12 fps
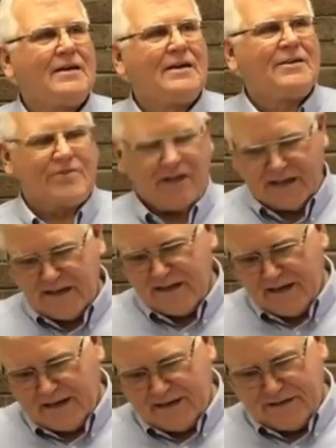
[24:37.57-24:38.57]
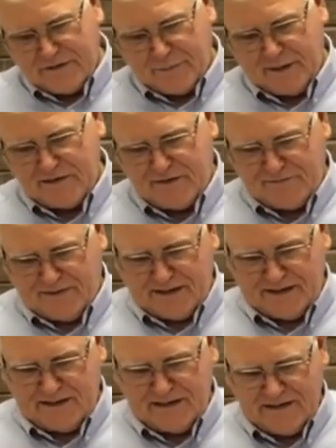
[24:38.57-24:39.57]
Singing God has
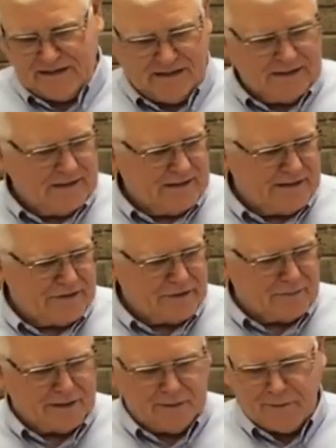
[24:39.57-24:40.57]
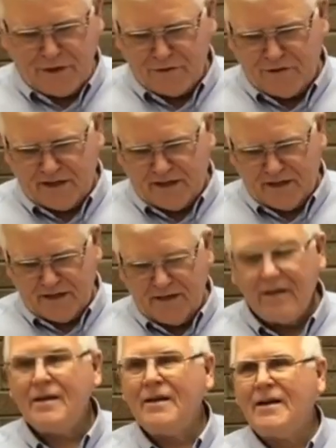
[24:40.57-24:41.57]
specified instrumental music
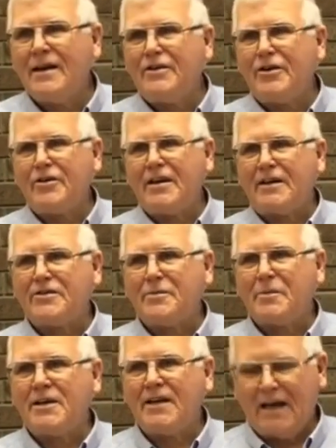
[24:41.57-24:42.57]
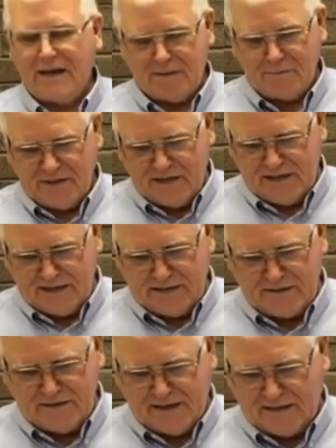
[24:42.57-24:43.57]
in New Testament times he
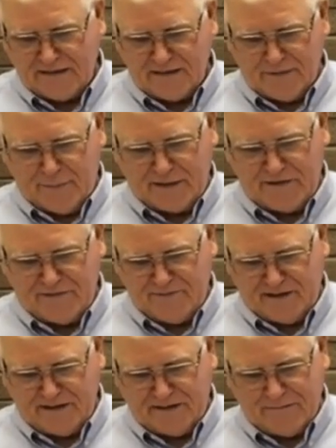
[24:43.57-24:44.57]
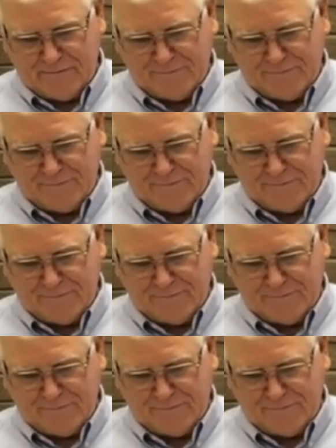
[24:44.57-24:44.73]
has not specified.